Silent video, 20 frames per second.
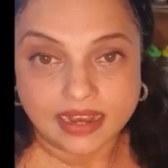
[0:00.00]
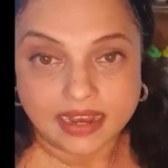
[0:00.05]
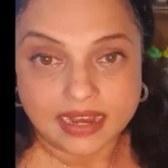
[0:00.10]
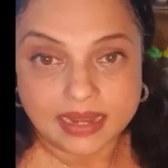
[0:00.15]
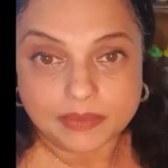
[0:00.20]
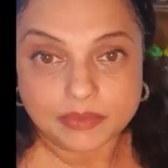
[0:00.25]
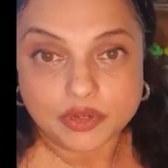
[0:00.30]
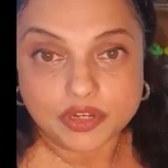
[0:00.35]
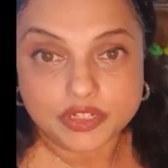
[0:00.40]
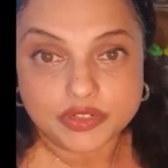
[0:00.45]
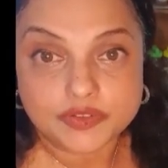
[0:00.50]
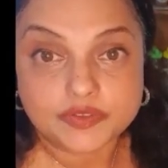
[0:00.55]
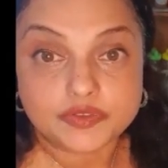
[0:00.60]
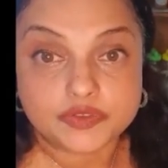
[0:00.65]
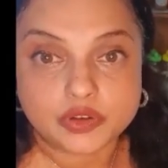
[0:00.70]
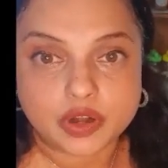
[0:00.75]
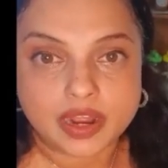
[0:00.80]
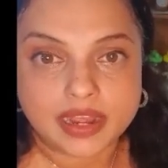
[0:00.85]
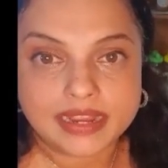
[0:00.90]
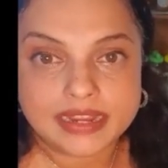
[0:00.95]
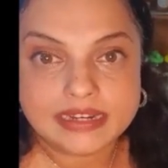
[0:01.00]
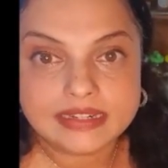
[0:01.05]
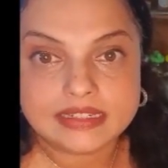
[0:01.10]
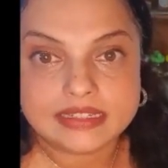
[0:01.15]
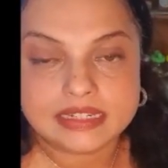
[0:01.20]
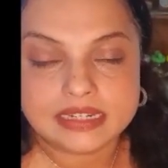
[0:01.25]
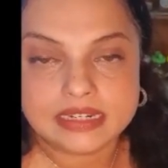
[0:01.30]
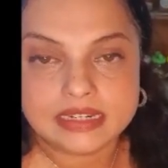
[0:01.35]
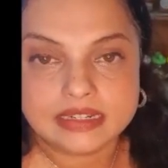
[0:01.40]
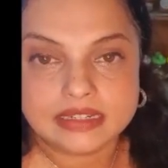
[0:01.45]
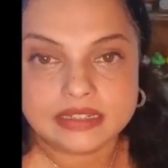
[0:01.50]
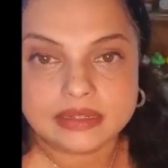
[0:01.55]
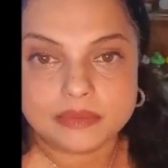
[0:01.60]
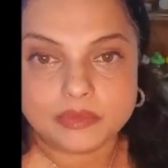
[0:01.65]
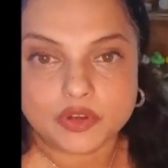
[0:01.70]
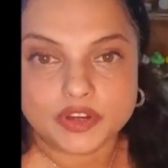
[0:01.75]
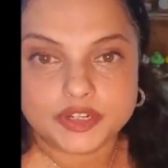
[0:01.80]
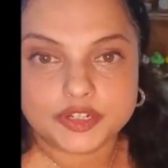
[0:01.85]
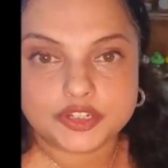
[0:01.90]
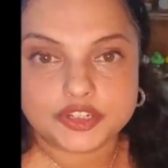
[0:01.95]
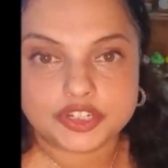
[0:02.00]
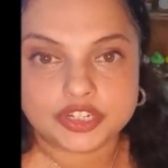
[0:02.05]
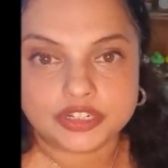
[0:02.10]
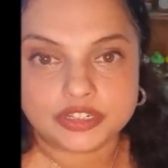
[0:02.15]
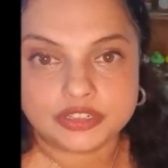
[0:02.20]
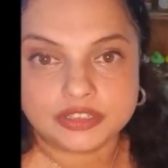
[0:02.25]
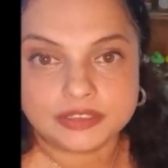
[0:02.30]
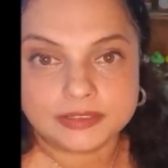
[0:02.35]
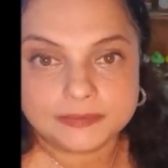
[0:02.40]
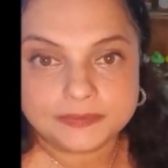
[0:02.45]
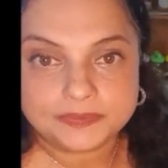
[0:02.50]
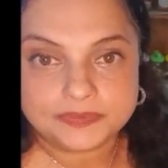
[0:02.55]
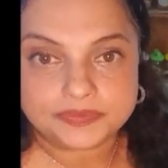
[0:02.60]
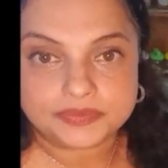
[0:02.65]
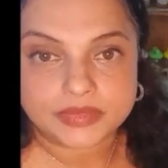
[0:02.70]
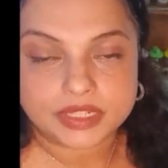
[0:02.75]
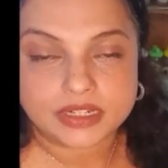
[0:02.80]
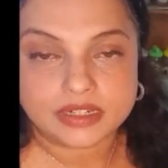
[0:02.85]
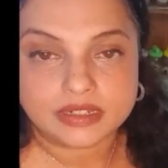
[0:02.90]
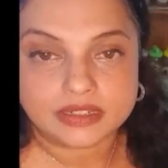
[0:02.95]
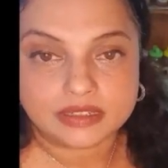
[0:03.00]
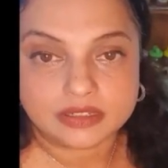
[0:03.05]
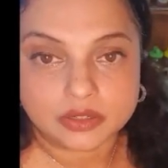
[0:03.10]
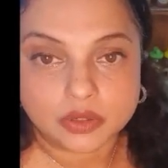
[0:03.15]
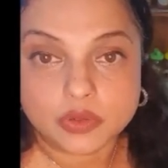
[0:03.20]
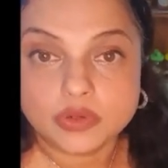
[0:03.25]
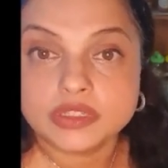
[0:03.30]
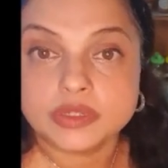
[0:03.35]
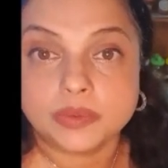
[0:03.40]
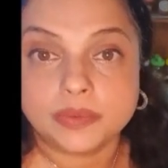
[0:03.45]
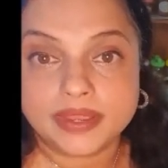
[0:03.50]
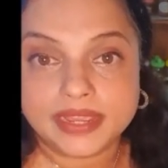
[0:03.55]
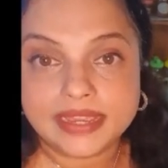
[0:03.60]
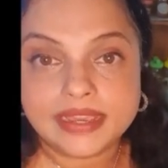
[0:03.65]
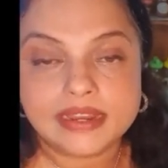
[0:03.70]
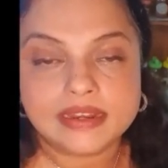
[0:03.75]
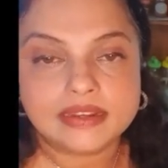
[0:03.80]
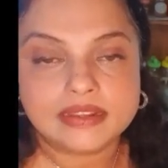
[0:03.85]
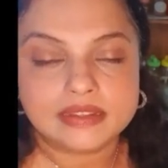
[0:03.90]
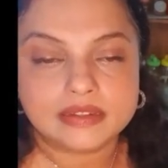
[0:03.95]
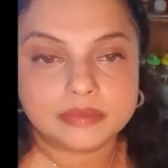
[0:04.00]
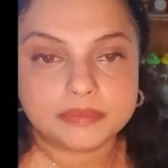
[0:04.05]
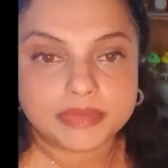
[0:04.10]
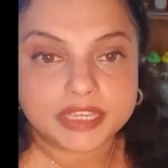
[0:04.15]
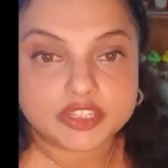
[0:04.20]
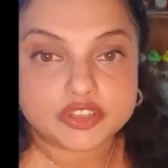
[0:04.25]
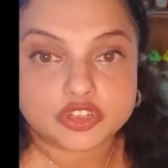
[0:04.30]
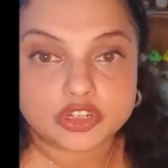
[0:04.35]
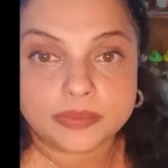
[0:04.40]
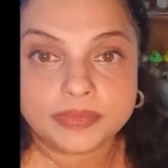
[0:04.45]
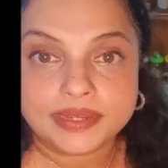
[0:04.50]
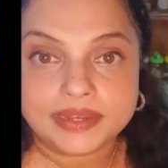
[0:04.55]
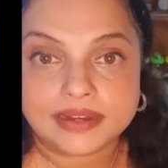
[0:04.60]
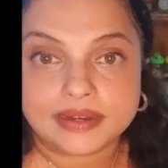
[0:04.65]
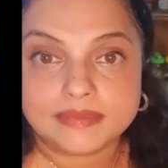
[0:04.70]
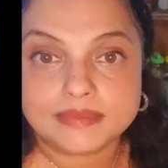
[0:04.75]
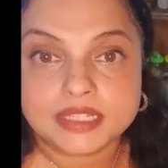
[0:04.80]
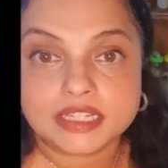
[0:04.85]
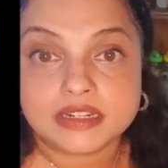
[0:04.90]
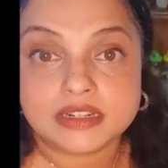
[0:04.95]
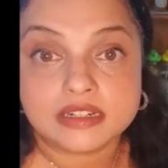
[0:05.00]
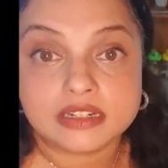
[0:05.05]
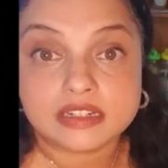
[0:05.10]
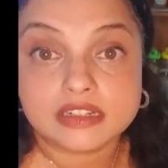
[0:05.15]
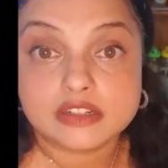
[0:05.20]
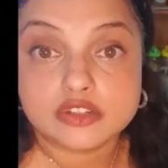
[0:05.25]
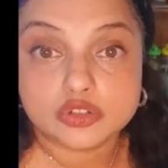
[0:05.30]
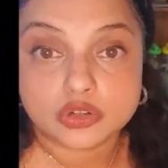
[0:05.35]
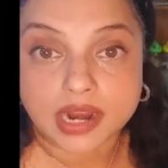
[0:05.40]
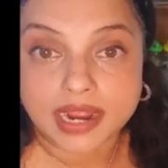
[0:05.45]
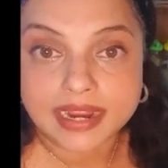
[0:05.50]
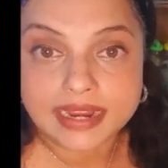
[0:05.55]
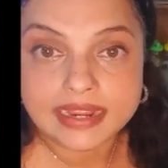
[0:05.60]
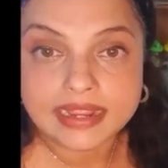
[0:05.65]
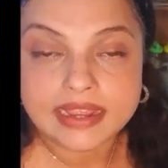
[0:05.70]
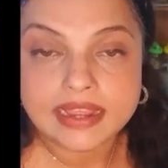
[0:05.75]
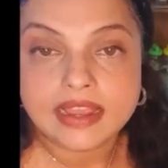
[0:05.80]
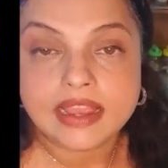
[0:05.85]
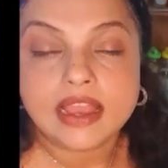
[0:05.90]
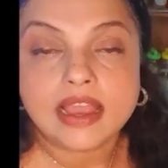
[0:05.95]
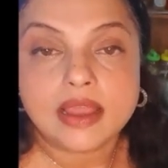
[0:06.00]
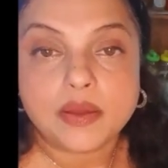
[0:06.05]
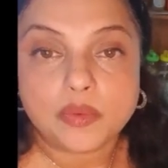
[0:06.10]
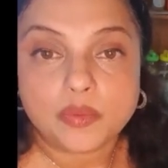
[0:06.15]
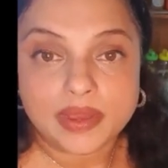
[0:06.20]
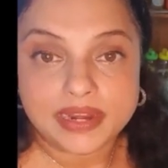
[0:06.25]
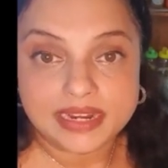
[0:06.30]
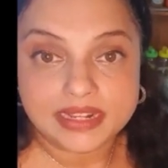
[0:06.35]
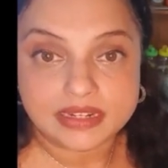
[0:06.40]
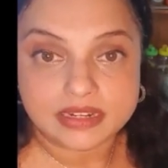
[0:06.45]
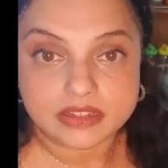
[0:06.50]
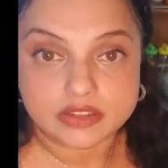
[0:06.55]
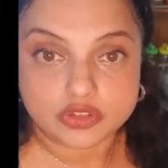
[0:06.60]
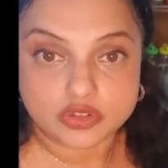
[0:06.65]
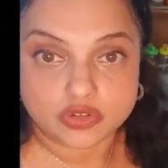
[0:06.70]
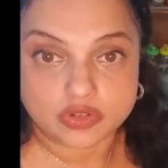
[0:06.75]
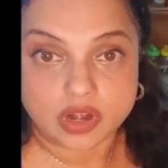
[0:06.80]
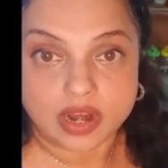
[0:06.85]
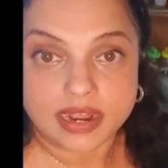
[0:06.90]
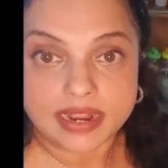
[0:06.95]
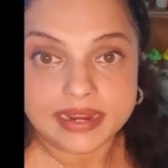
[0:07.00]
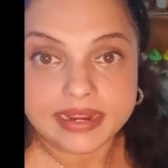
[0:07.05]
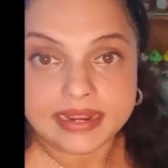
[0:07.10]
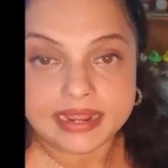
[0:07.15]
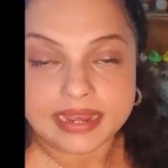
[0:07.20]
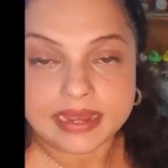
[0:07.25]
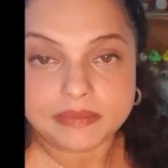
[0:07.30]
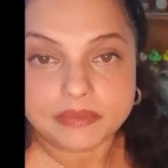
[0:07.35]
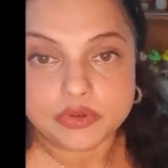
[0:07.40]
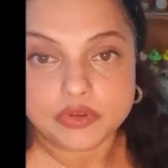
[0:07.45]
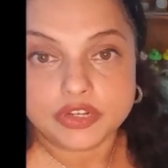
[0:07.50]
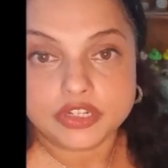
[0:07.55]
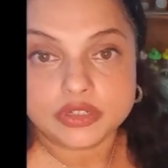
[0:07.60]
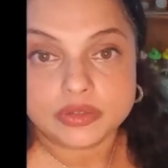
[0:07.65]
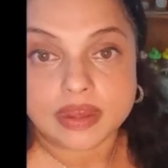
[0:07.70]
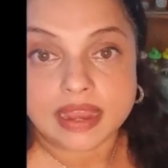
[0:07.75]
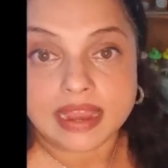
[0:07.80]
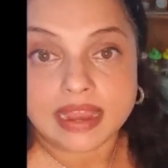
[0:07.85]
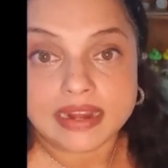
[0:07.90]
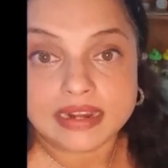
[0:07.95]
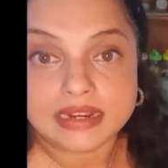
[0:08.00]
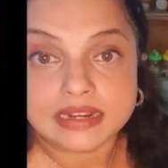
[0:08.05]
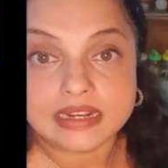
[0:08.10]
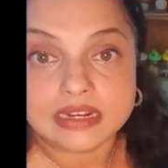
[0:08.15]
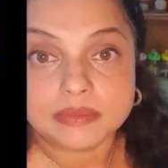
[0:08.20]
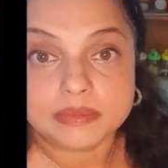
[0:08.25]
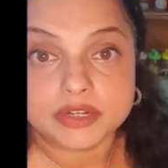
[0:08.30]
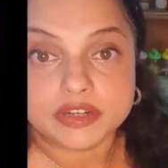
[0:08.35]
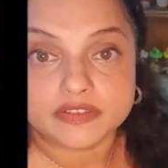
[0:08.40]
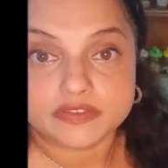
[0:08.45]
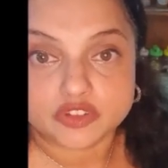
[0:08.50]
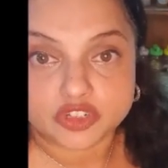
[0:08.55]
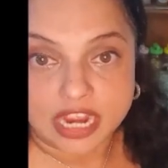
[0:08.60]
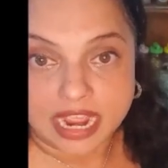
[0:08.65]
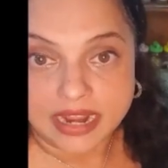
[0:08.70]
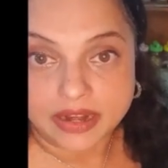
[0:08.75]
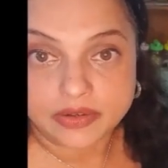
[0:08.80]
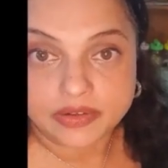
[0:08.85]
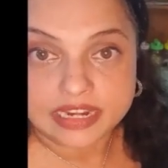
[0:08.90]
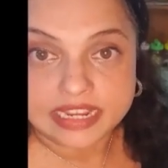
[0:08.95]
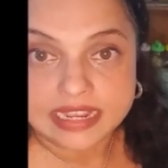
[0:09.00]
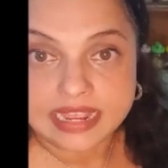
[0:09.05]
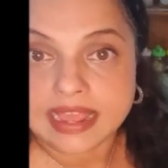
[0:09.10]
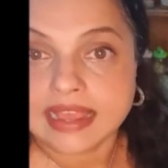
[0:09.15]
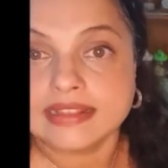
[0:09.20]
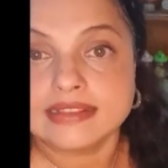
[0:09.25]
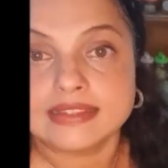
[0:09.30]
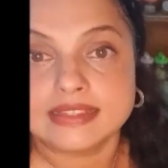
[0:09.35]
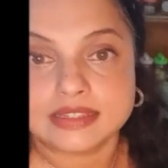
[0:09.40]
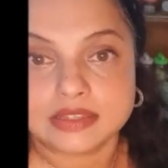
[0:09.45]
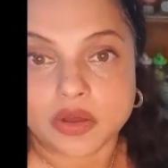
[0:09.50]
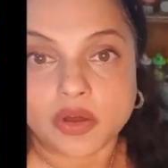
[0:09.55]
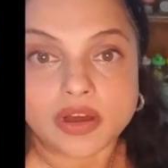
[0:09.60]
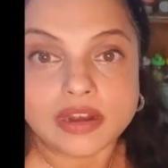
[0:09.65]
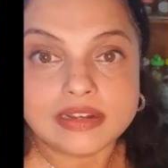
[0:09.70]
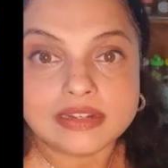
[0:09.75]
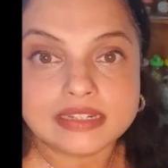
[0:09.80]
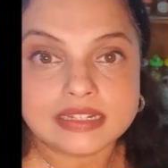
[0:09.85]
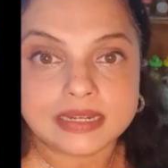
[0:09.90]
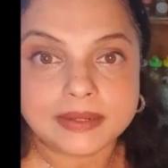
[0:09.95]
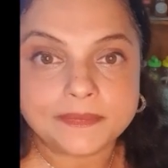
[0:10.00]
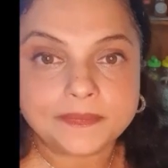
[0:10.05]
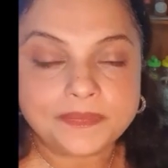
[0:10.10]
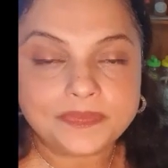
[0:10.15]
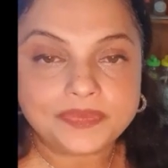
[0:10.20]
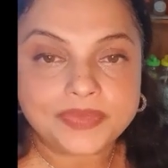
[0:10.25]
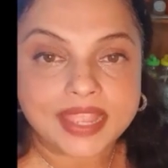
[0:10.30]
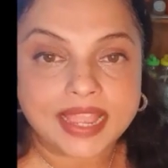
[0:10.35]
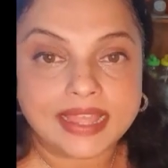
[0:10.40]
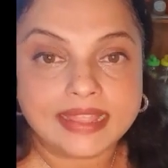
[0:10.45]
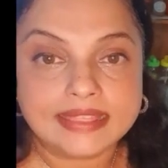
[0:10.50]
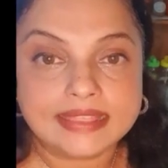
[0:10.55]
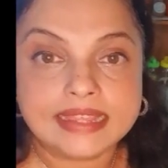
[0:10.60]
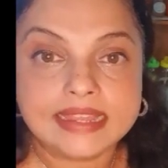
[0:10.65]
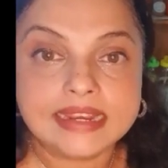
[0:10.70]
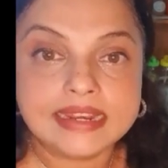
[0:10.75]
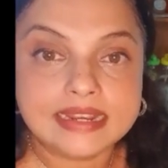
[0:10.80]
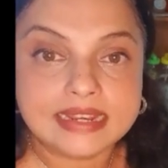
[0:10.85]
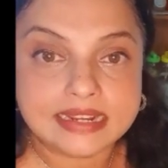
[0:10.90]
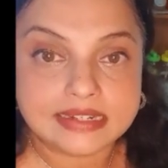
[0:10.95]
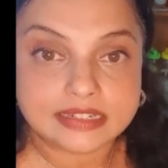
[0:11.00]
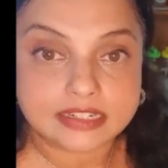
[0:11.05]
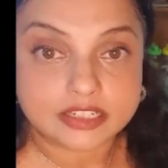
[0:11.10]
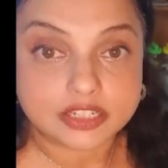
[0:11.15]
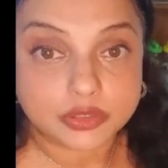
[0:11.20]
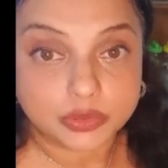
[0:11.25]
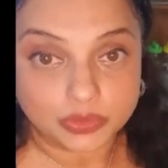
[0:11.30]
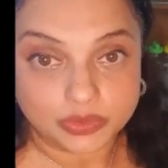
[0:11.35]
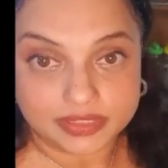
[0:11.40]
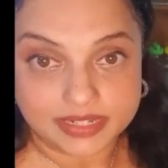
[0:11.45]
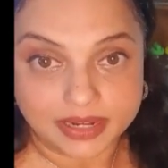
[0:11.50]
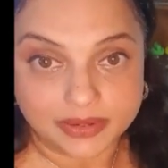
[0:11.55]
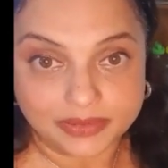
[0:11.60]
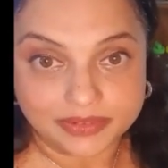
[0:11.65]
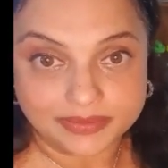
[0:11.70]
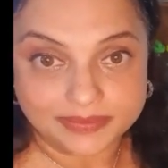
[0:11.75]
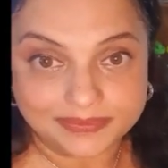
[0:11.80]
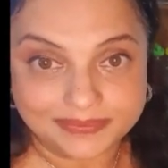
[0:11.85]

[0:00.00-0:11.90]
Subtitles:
I'm going to fry it till the moisture goes away and the mixture becomes a little dry. When it is dry, I'm going to add a little bit of jaggery and salt, and then let it cool down.